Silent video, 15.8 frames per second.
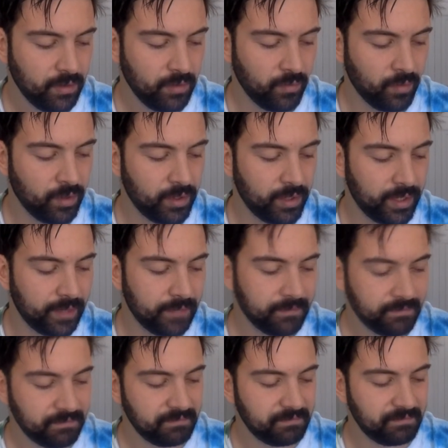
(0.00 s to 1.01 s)
really,
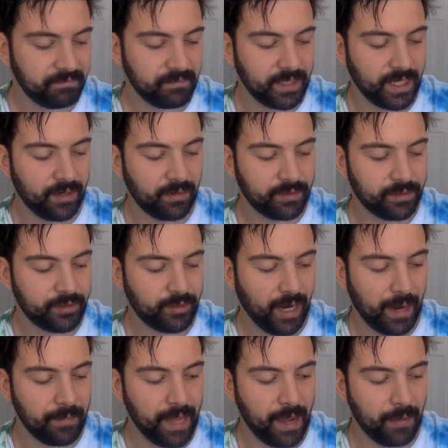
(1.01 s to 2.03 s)

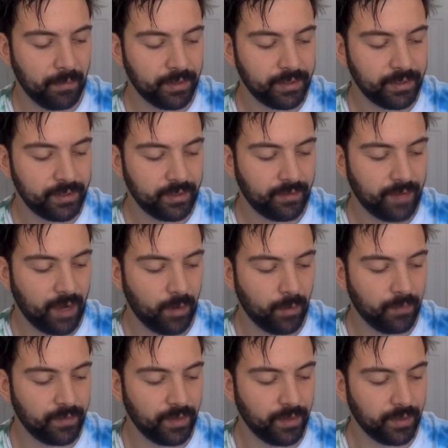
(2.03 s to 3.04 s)
describe that much of how I'm
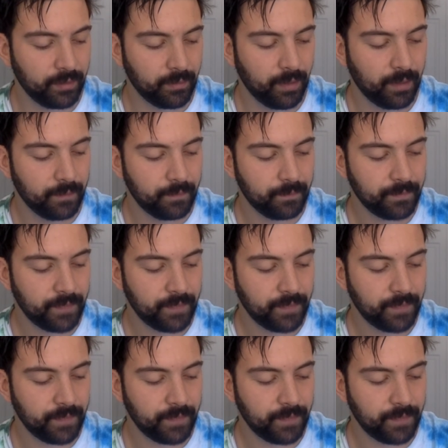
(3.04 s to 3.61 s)
feeling, but